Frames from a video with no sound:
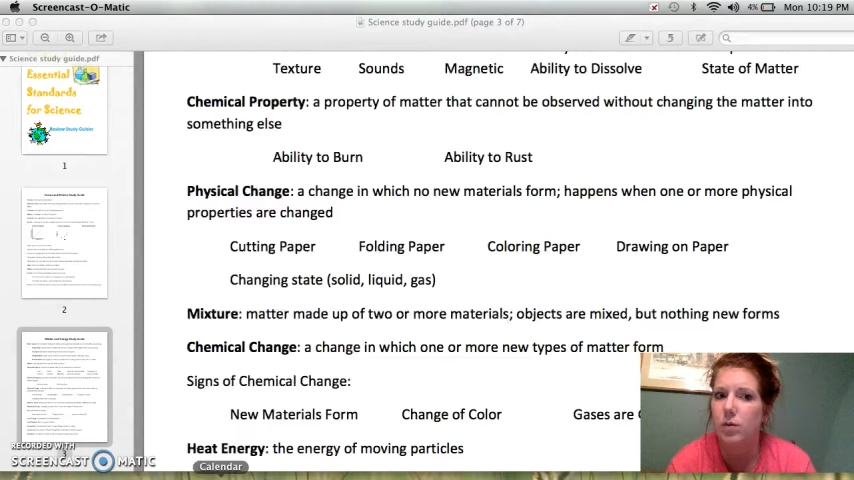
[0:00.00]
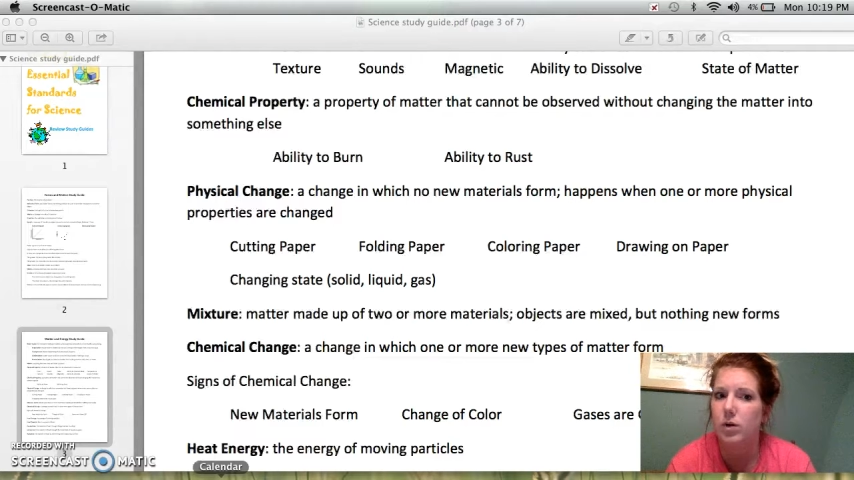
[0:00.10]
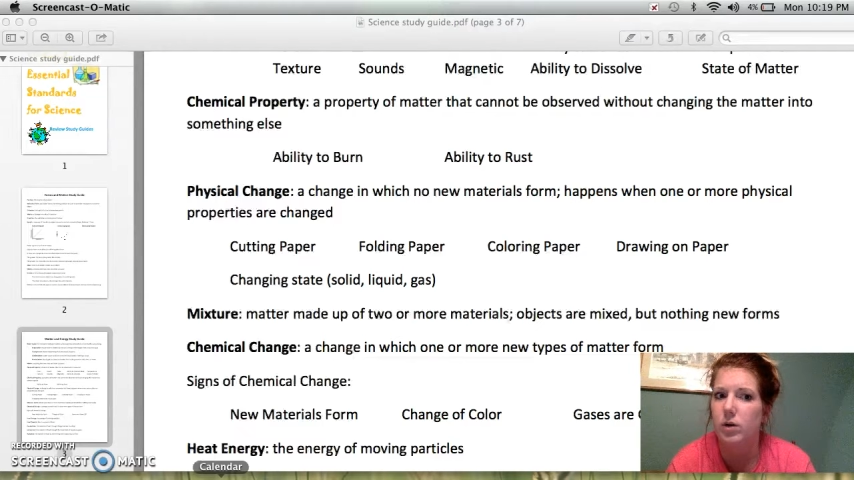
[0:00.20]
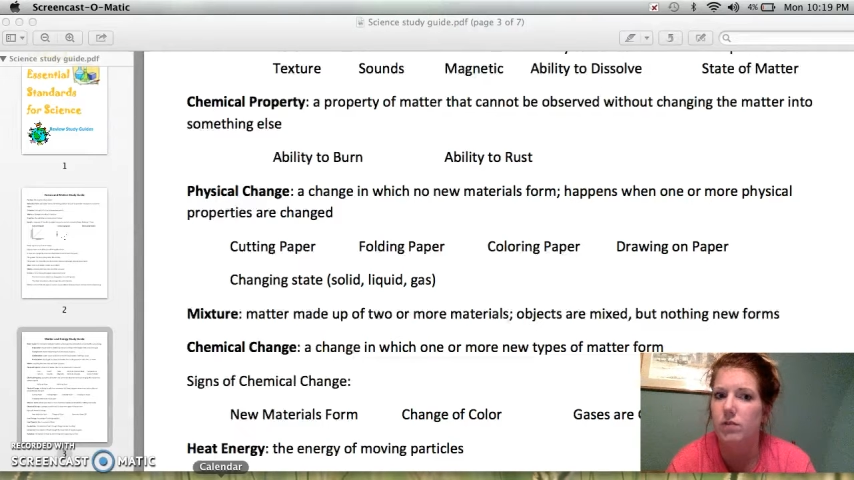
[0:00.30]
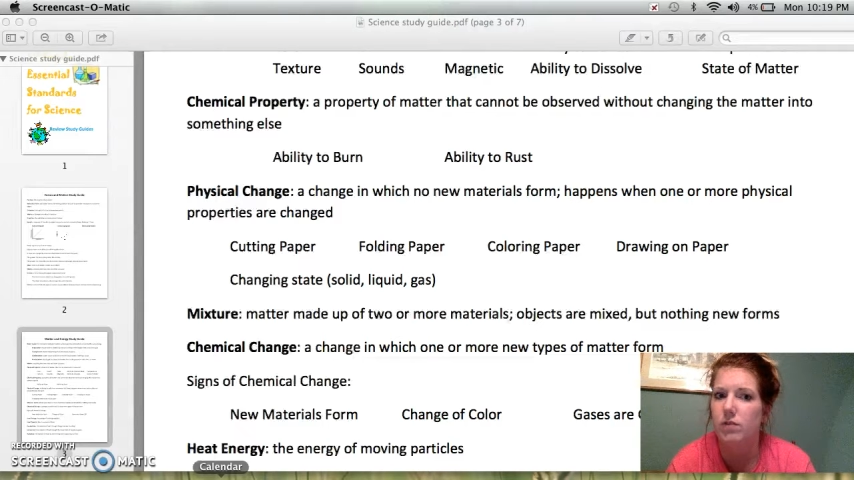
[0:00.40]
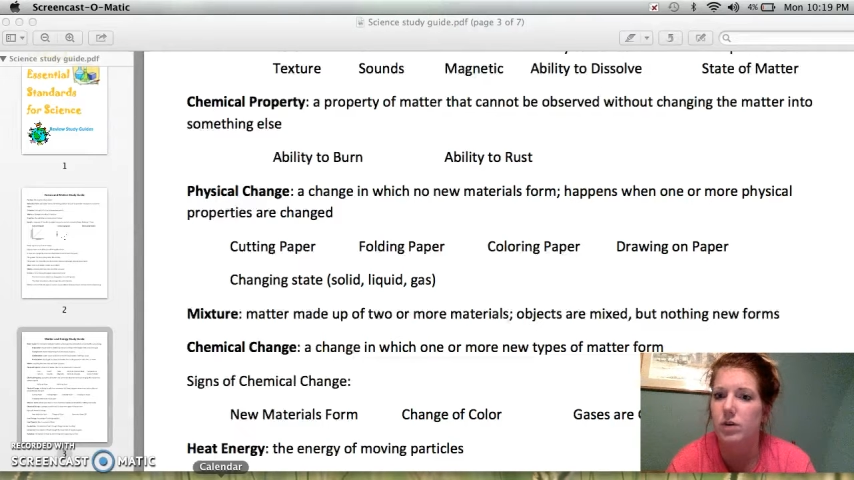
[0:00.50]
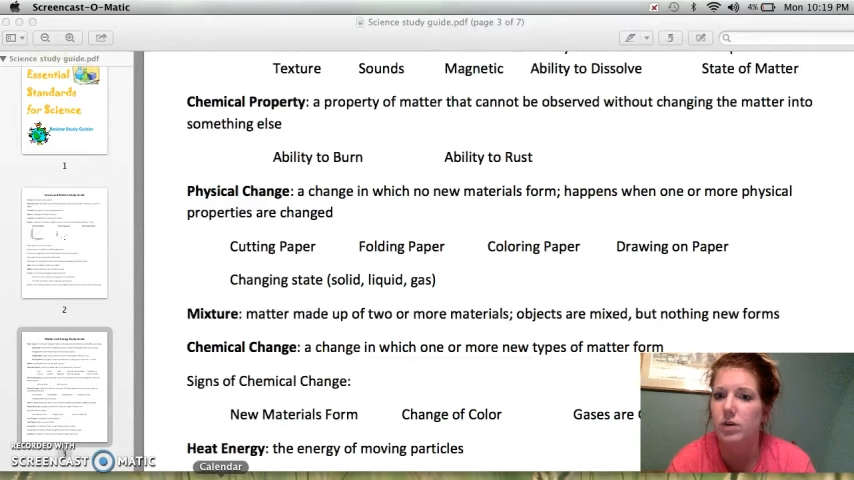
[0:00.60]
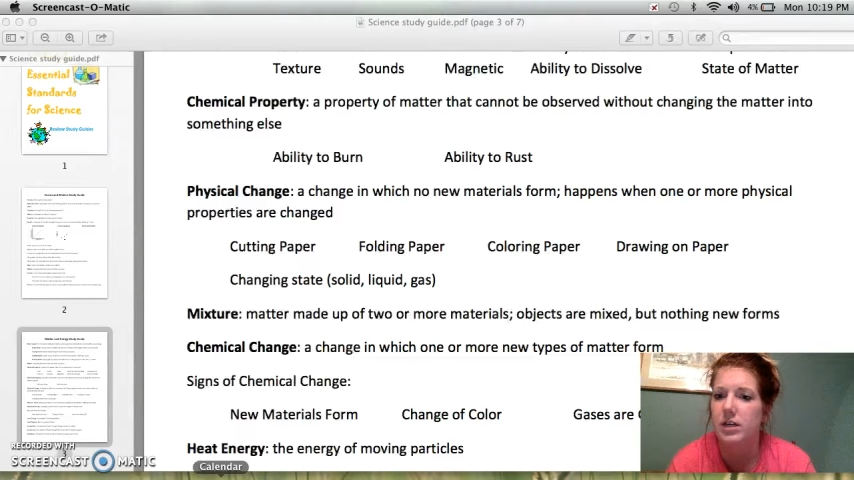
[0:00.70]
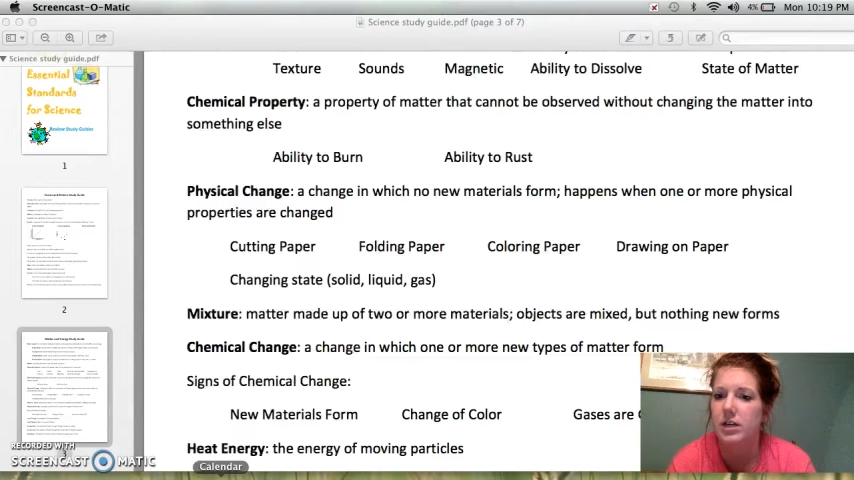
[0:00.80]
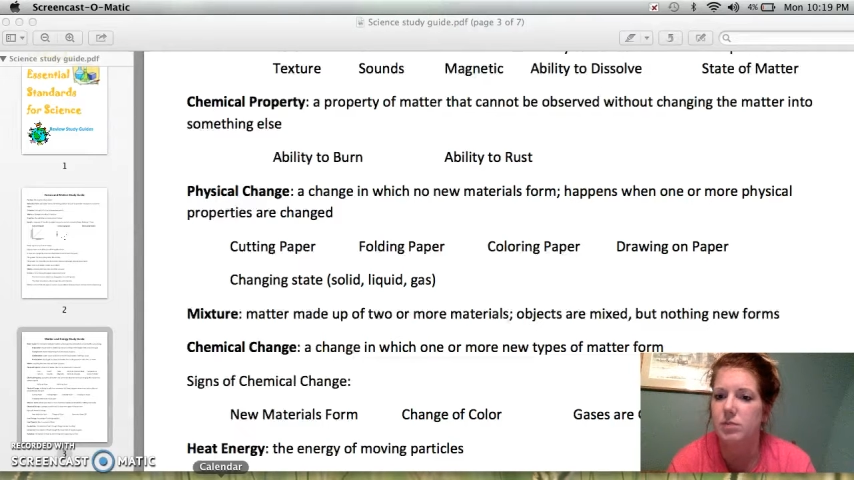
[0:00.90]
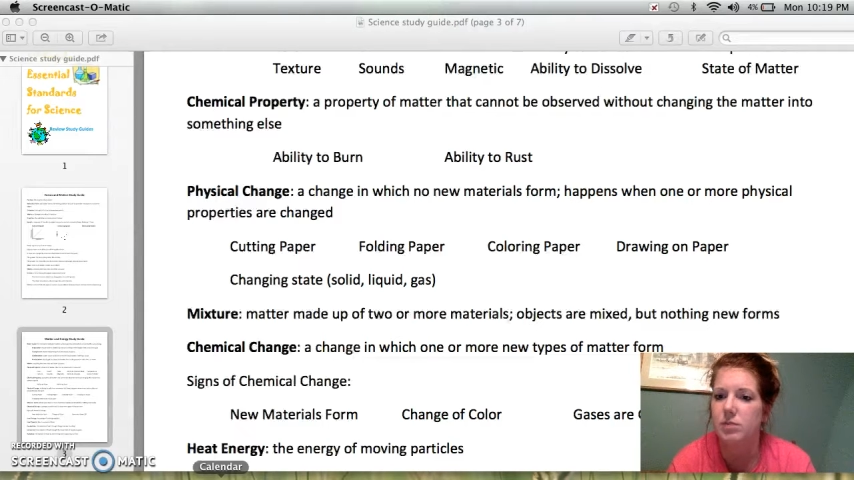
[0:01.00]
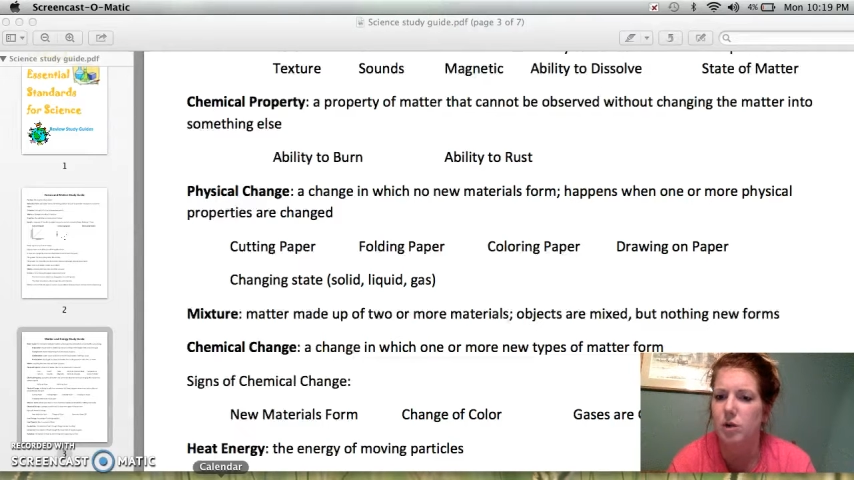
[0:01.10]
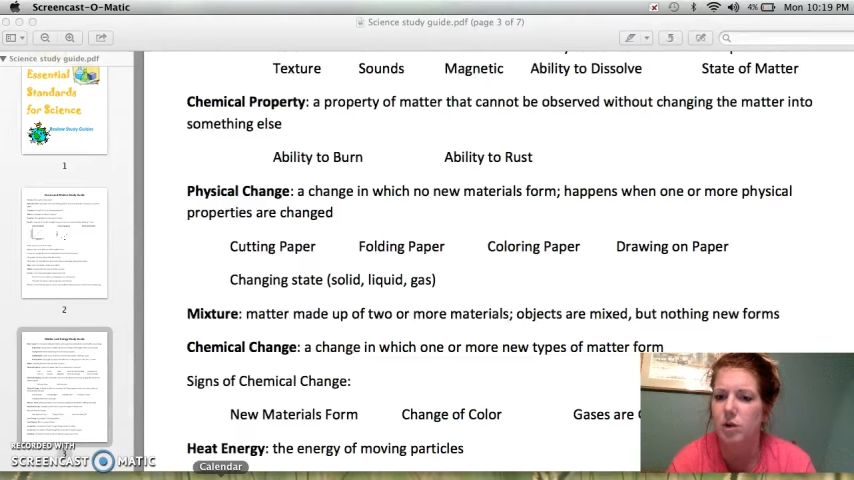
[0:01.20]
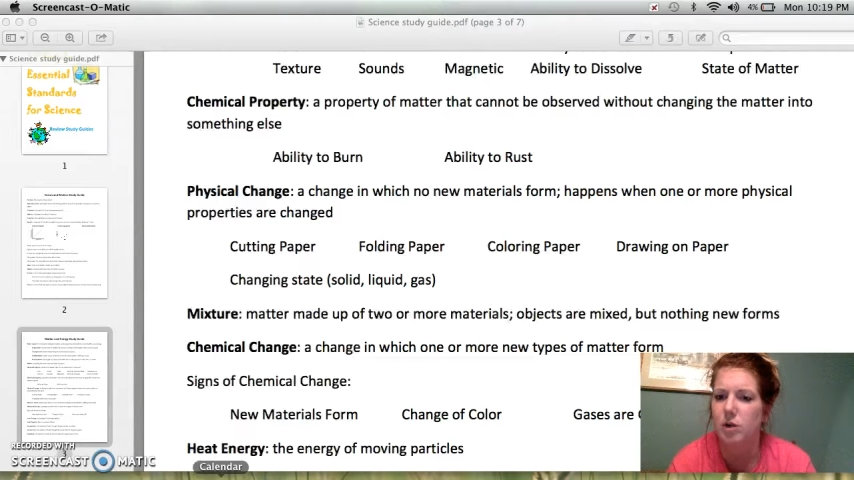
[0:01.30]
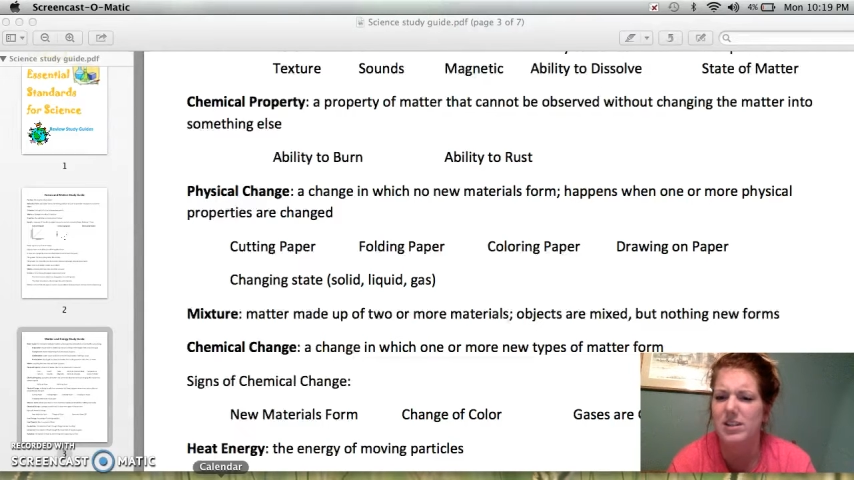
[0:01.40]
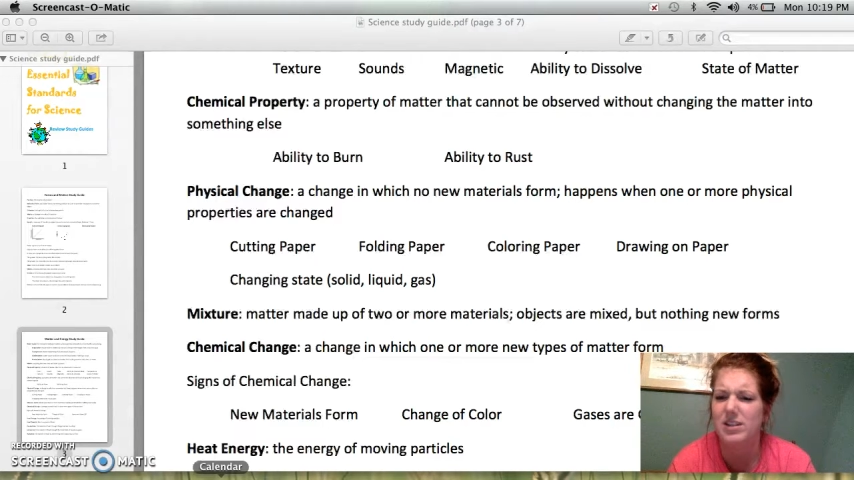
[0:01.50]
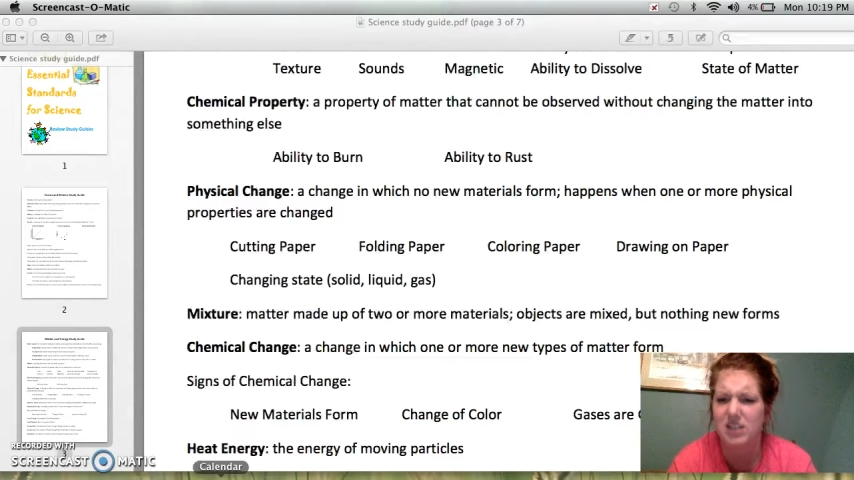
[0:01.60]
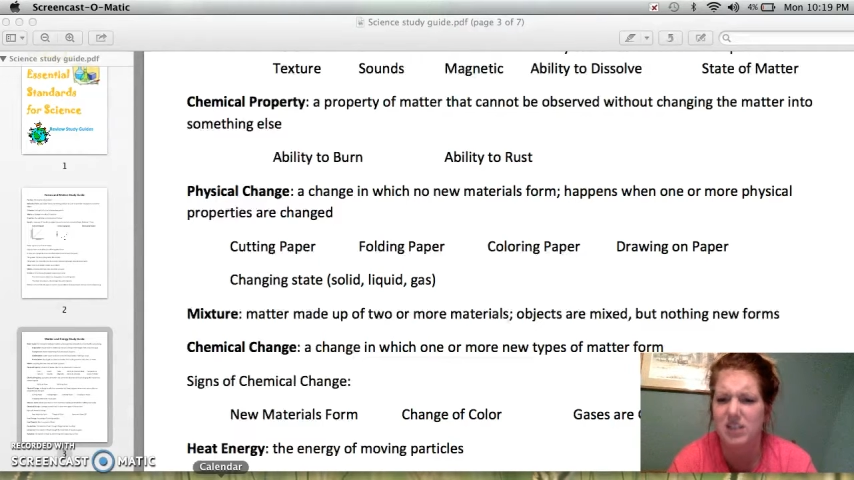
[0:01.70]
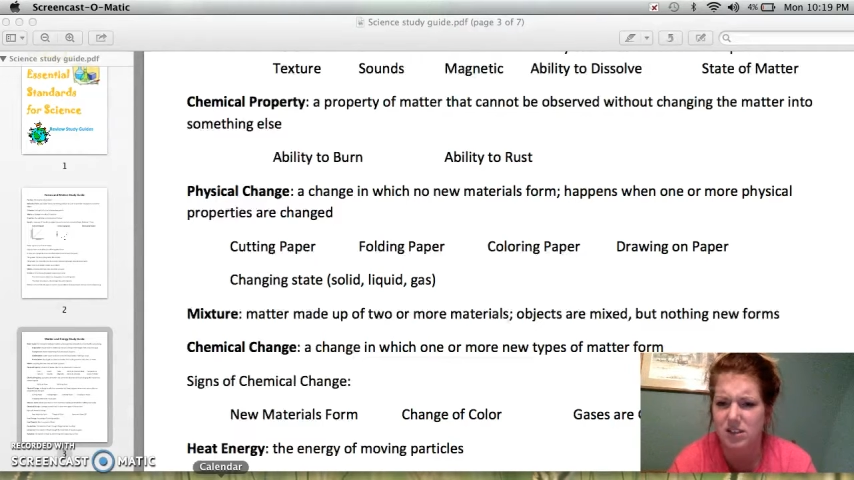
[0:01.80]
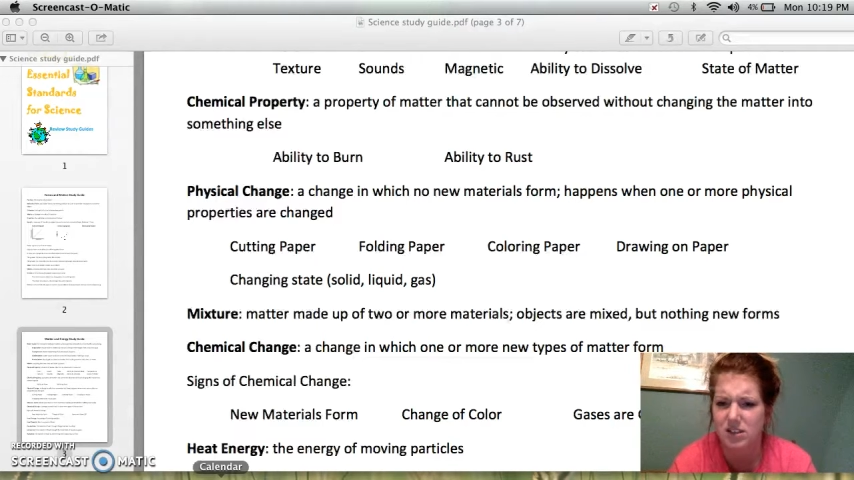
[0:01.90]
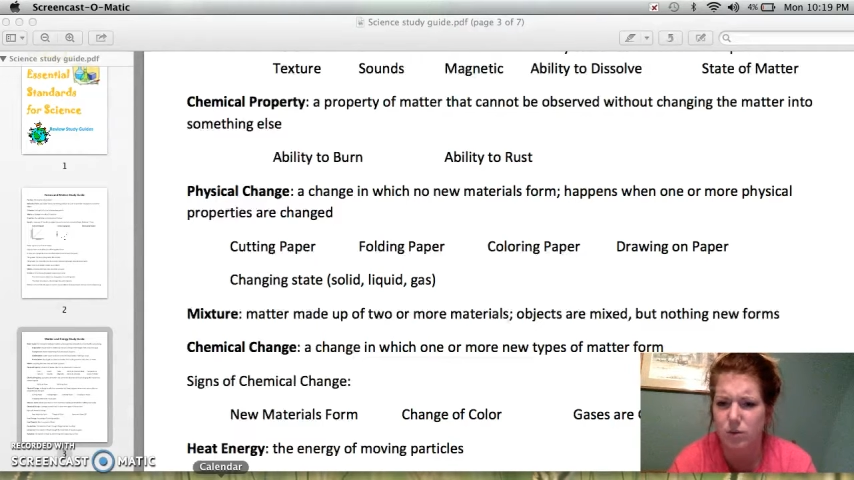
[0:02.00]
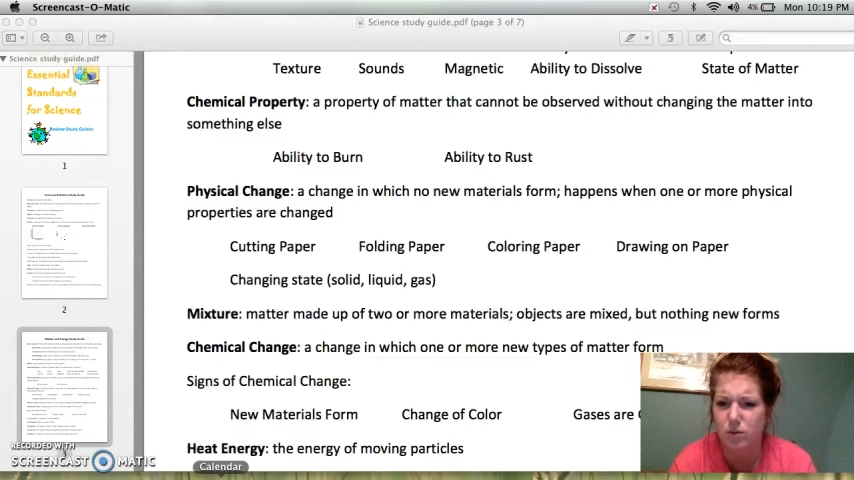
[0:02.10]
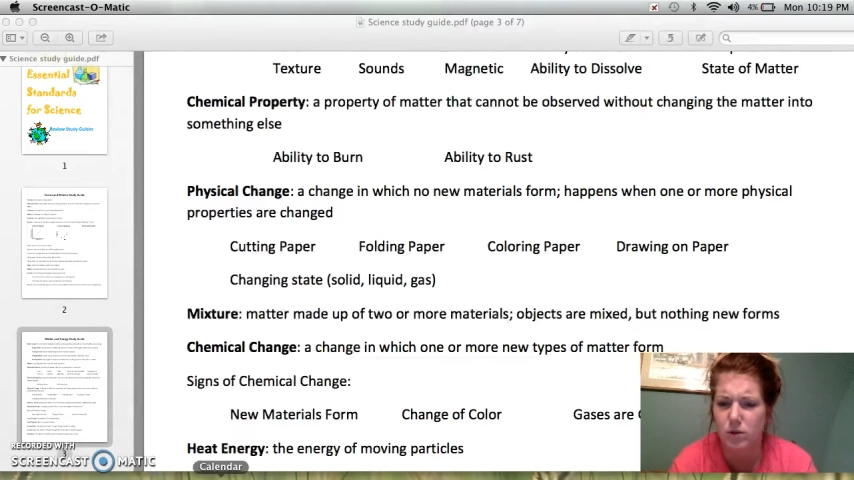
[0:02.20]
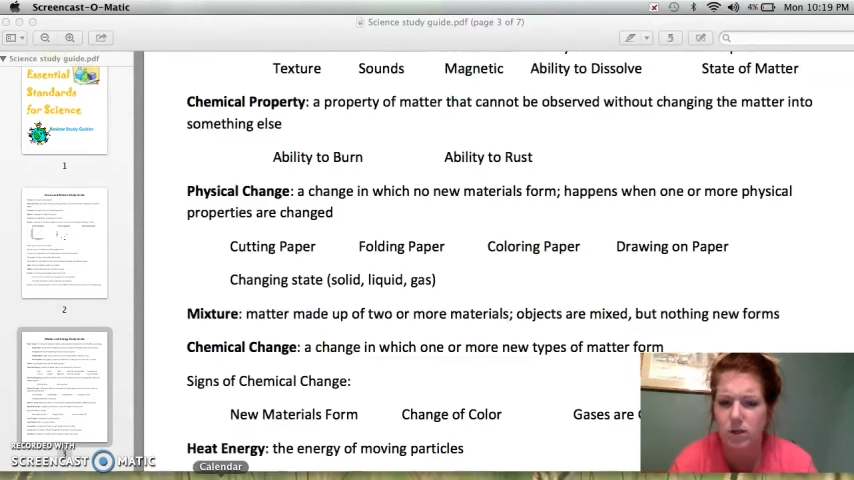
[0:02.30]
If you cut it into smaller pieces, it's still wood.